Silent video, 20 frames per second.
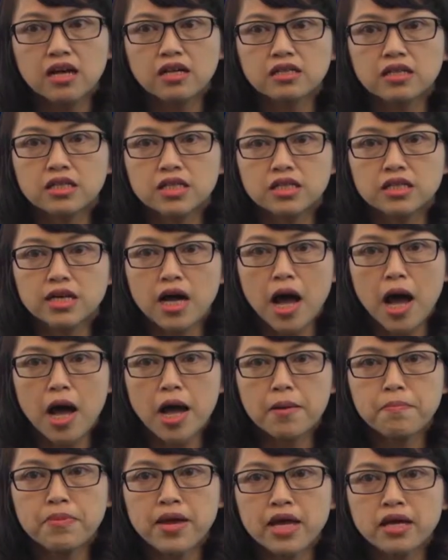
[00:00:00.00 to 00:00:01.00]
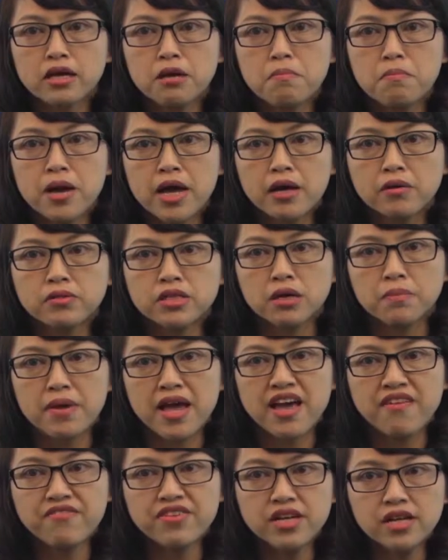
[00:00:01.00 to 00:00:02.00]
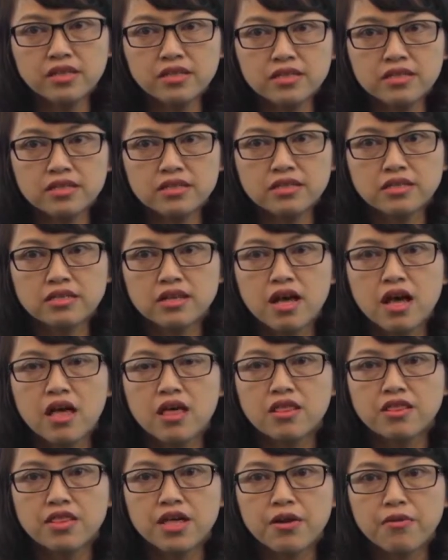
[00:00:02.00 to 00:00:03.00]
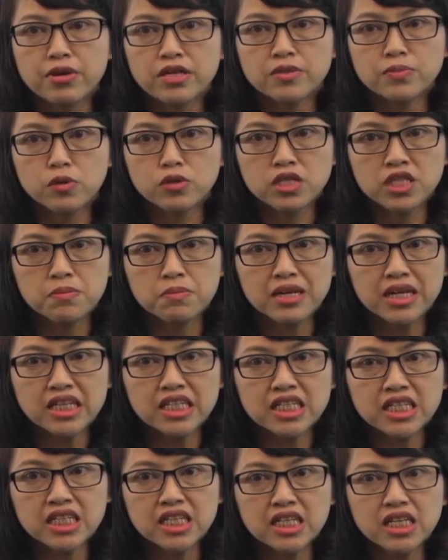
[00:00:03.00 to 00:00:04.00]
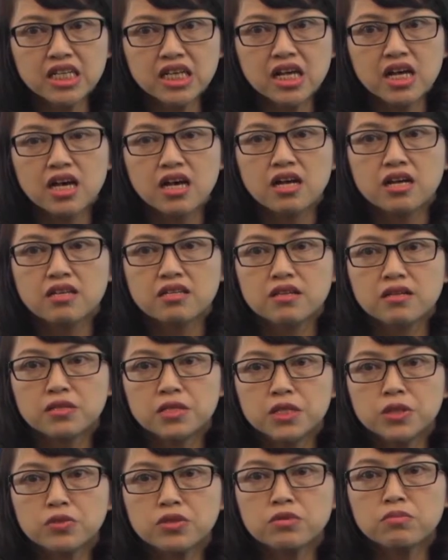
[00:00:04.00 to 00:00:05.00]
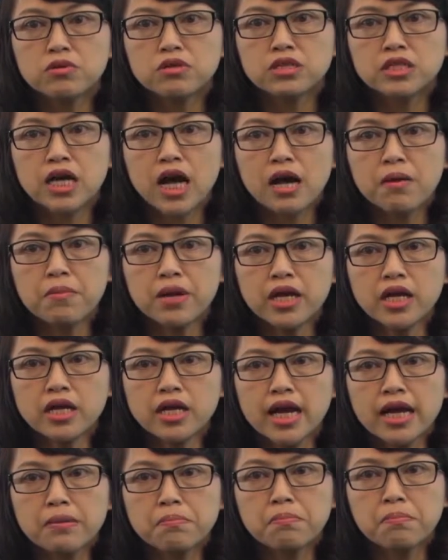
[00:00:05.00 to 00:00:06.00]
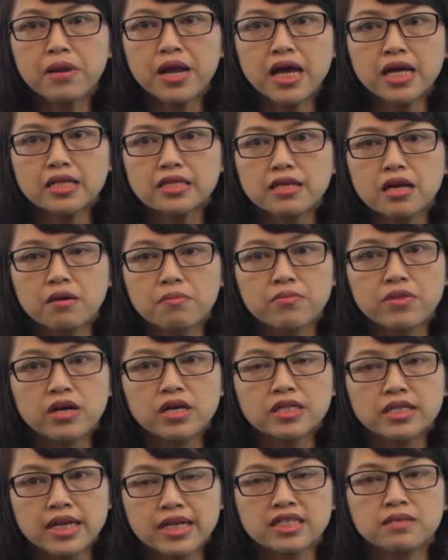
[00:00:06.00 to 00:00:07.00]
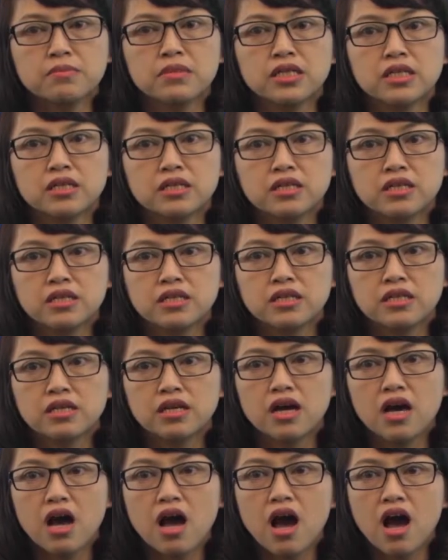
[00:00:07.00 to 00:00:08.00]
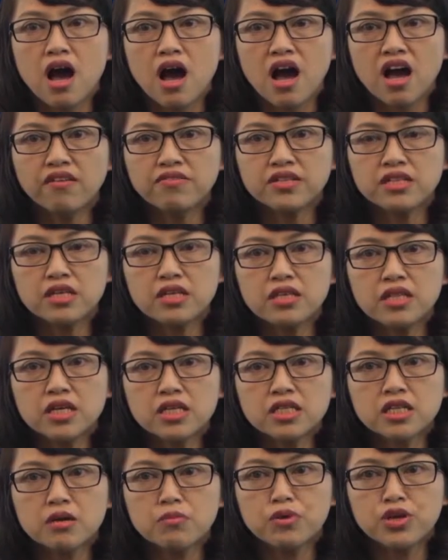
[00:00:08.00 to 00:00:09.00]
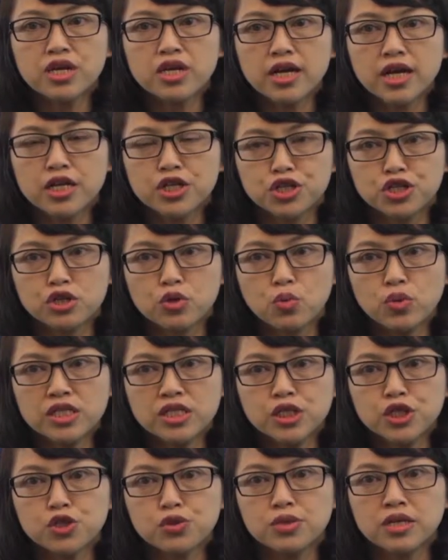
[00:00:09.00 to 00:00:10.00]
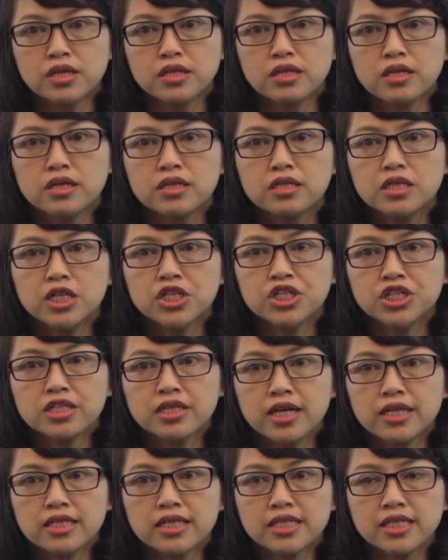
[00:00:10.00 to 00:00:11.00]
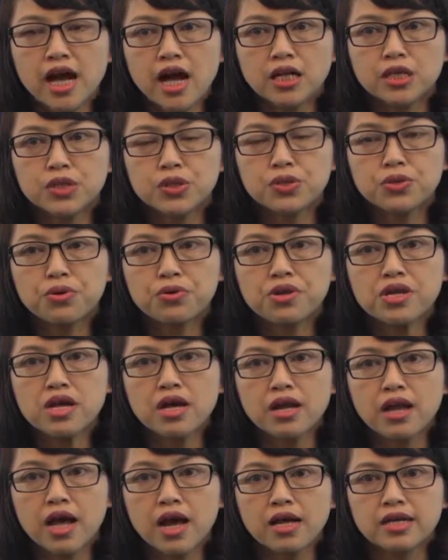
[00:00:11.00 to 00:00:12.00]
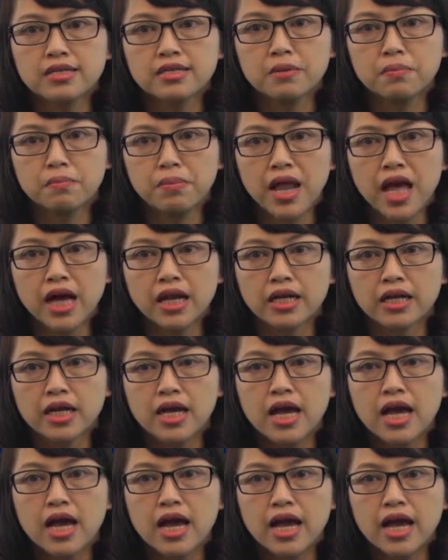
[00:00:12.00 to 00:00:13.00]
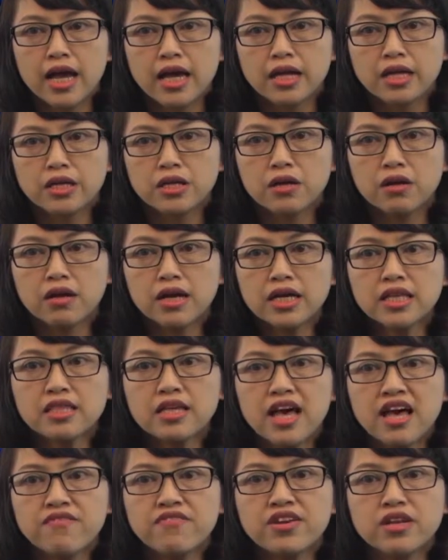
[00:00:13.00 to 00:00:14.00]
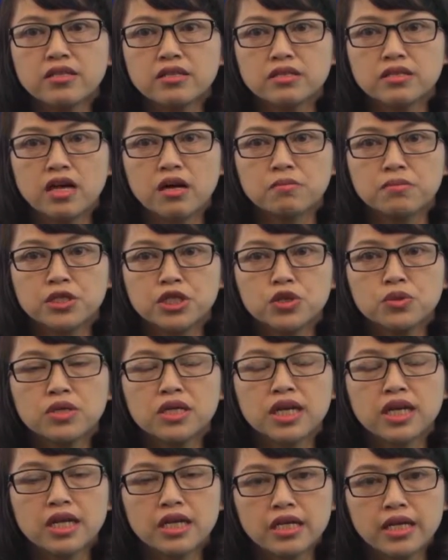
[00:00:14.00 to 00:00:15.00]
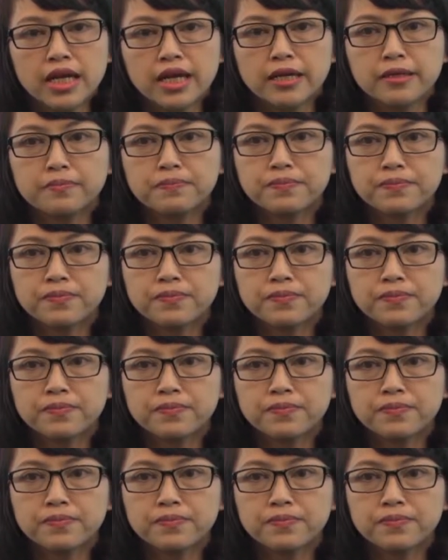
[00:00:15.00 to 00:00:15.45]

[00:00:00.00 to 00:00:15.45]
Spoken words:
the type and amount of evidence, their responsibility, the suitable timing and place of the assessment. After this communication with students, teacher can start to realize the plan and collect the evidence of student learning.